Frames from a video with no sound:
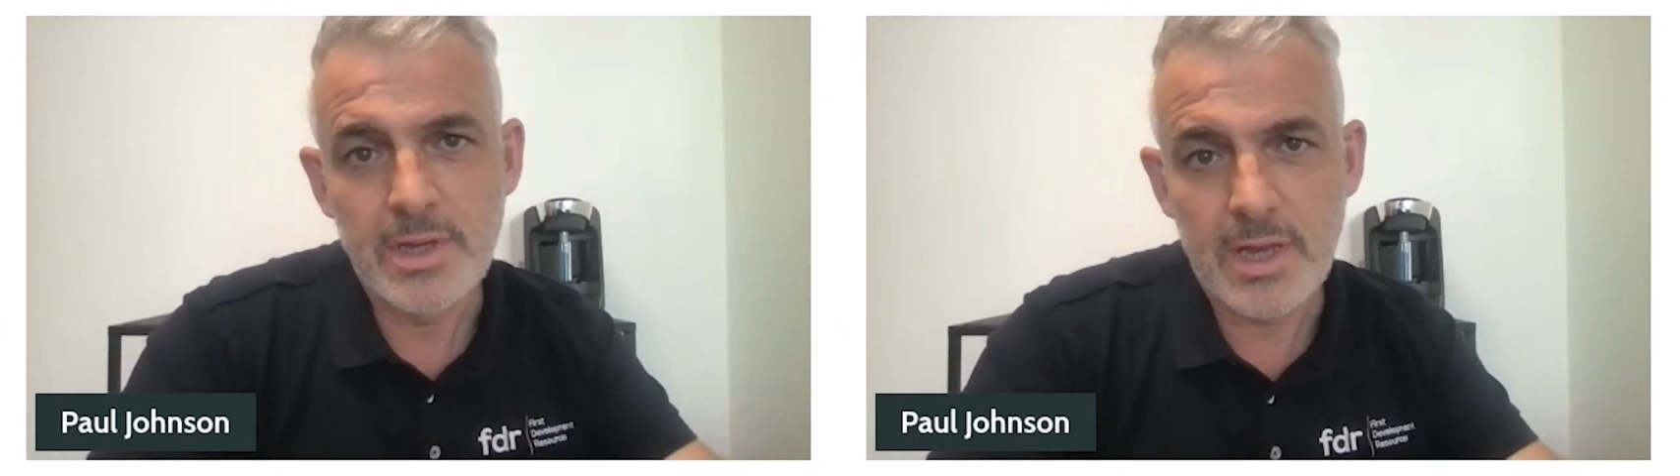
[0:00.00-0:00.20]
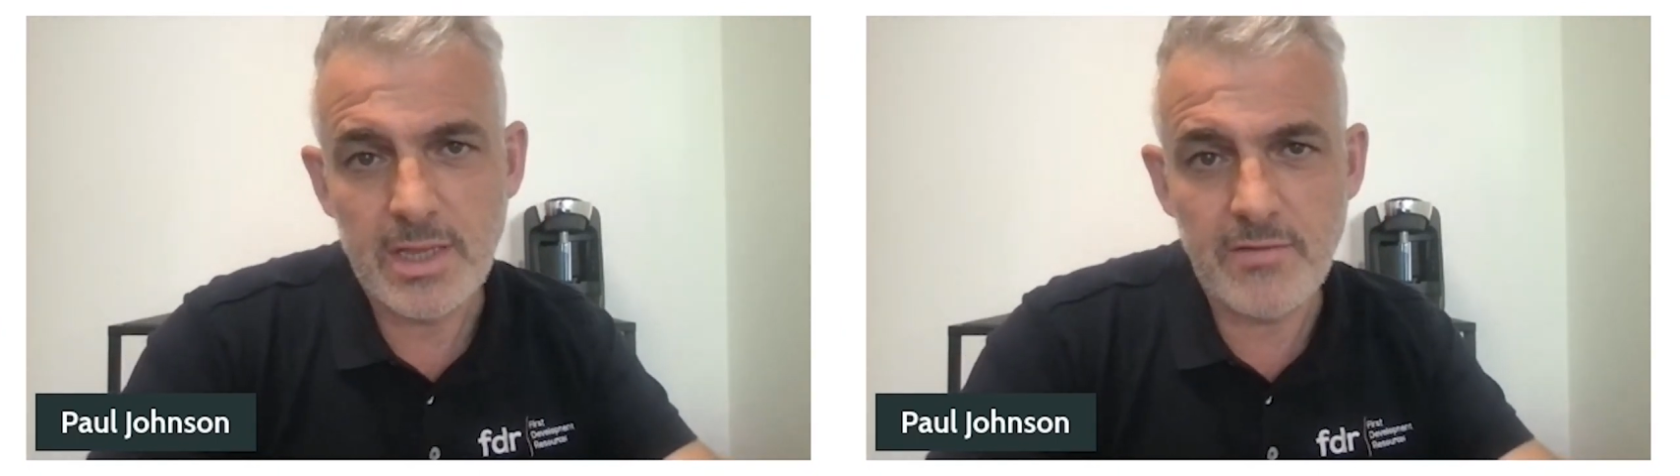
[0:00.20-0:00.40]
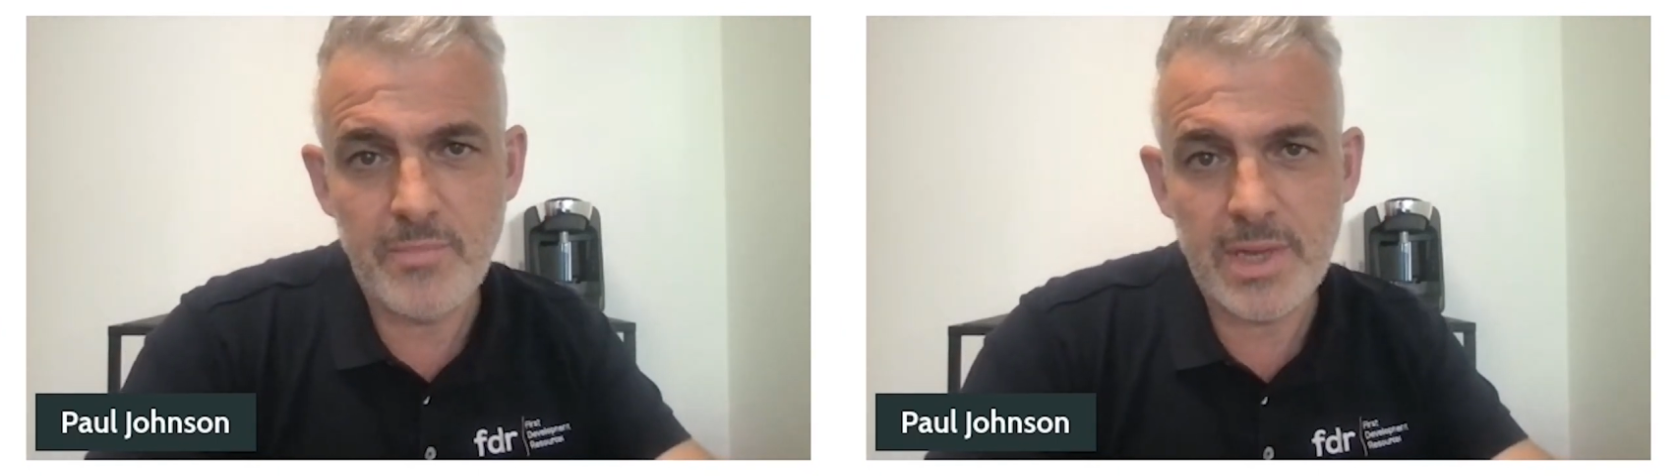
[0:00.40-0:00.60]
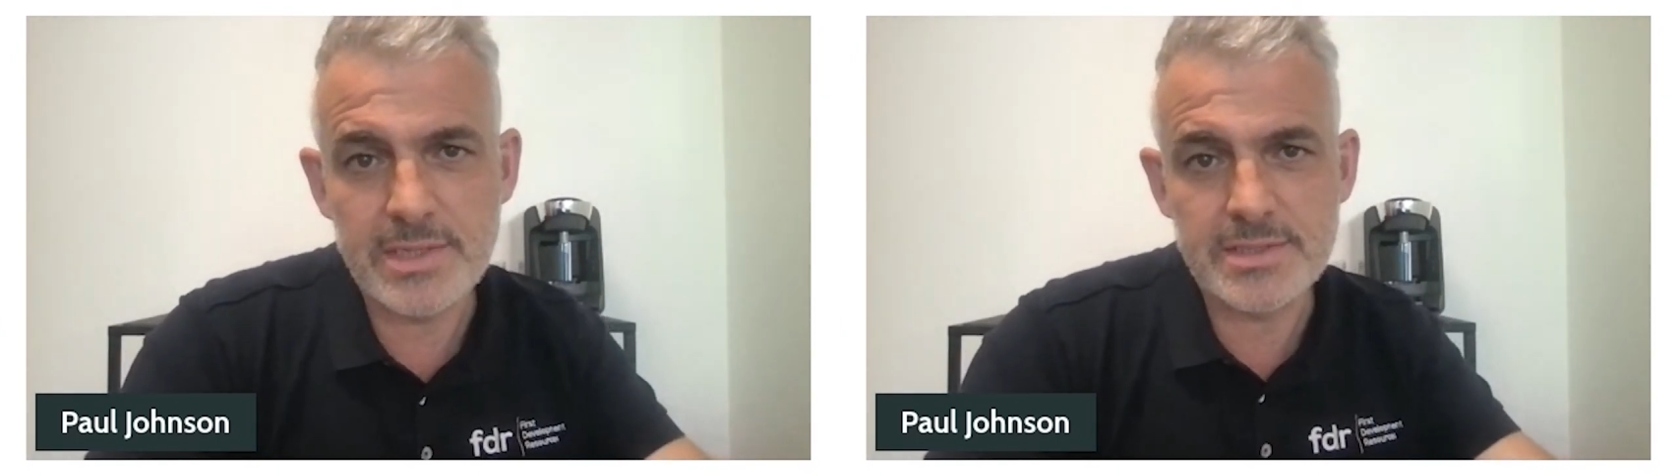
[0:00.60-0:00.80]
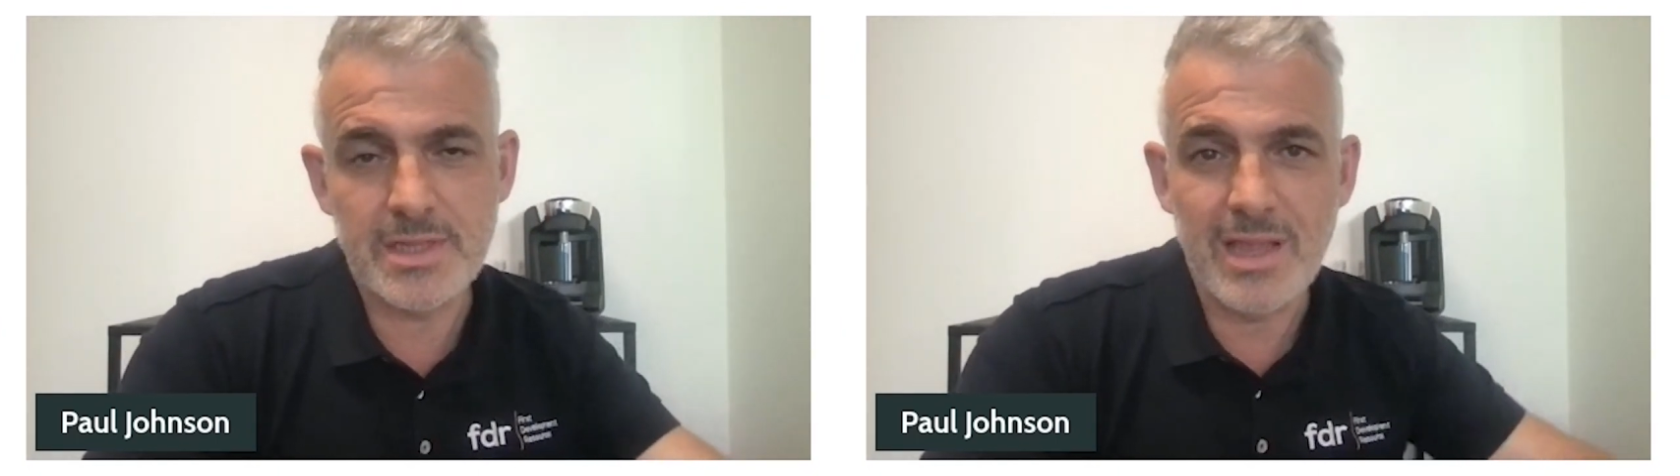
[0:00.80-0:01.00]
and you've
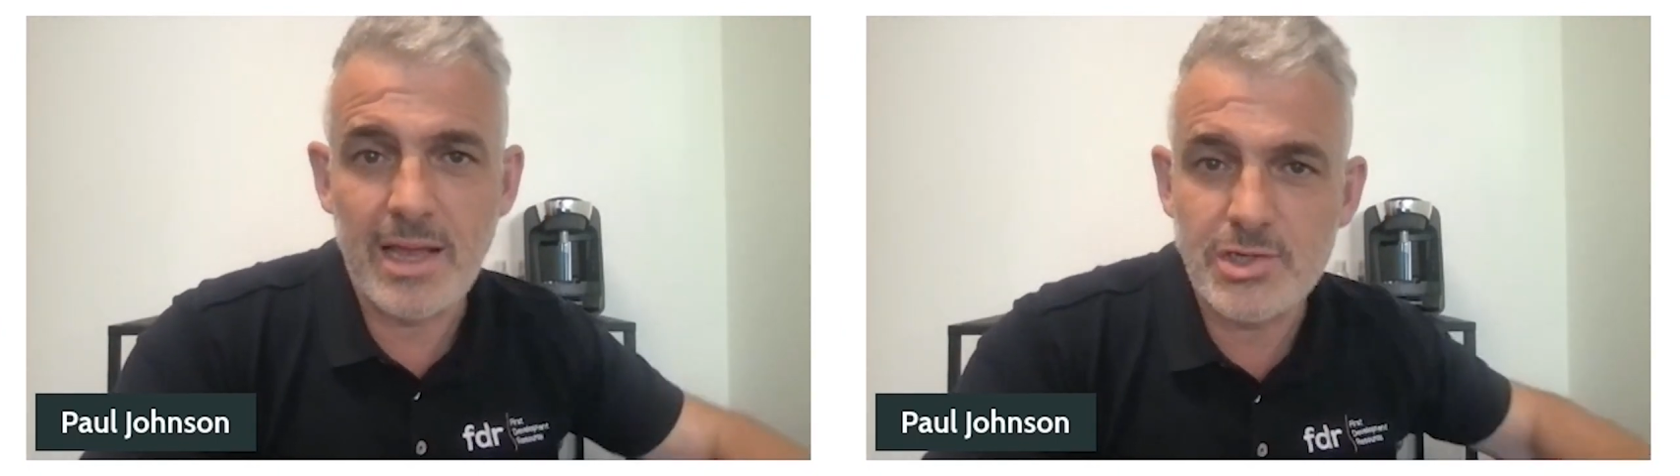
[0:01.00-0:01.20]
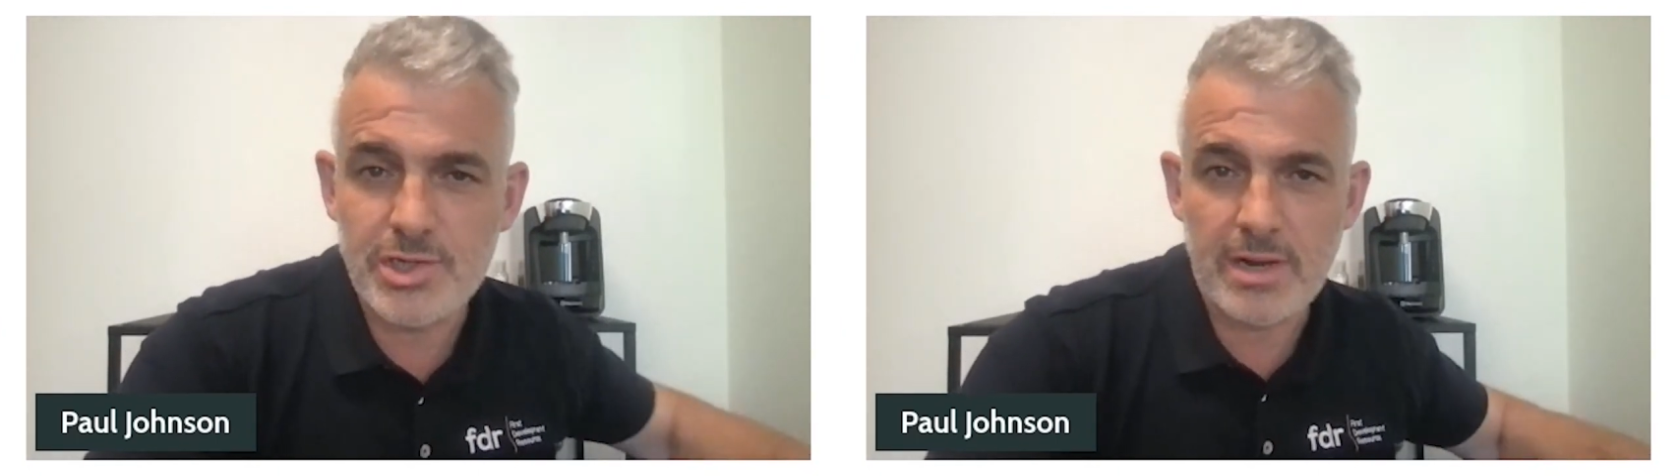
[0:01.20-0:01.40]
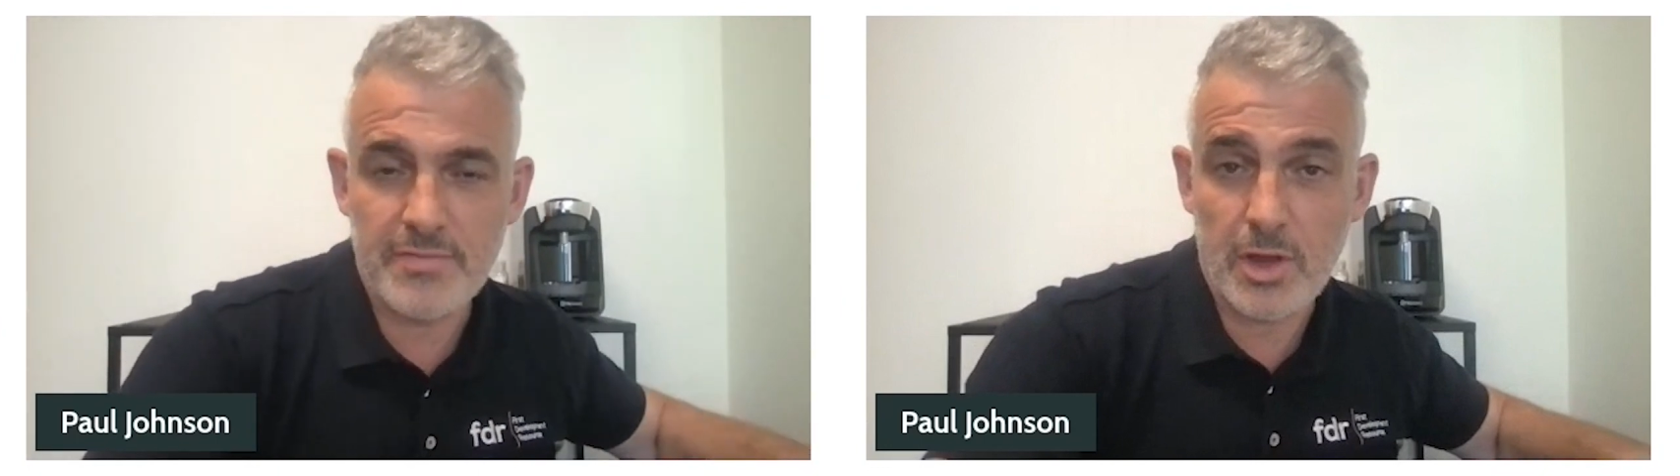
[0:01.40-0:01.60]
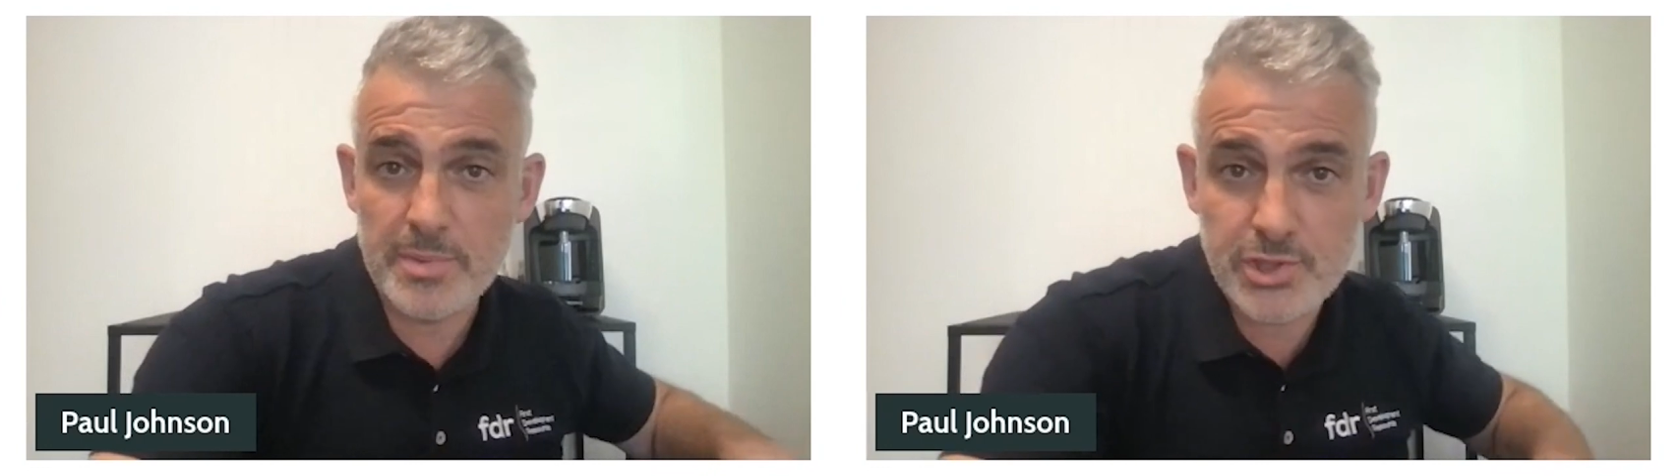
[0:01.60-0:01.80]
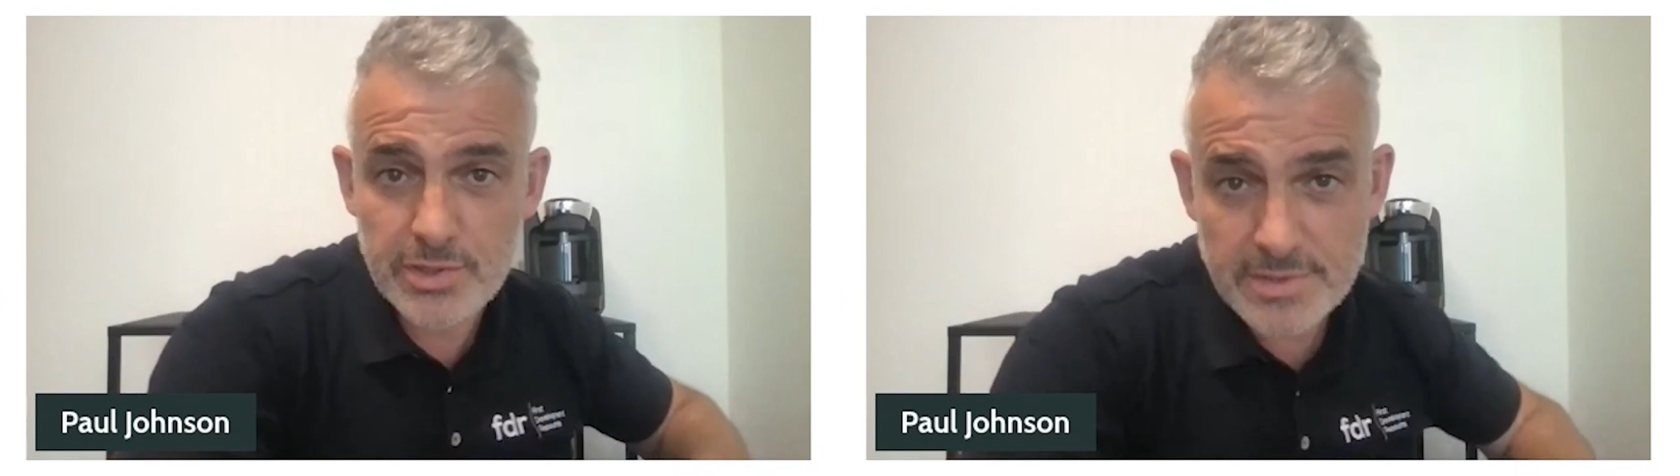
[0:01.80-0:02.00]
missed the lion's share of the
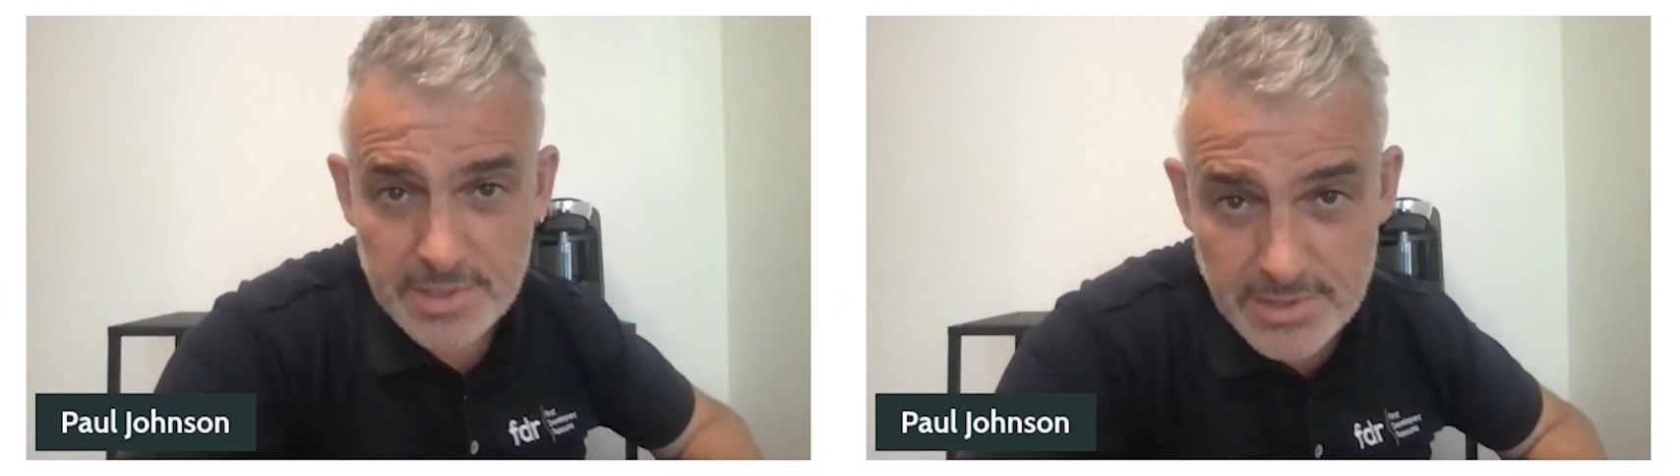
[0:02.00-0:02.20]
opportunity.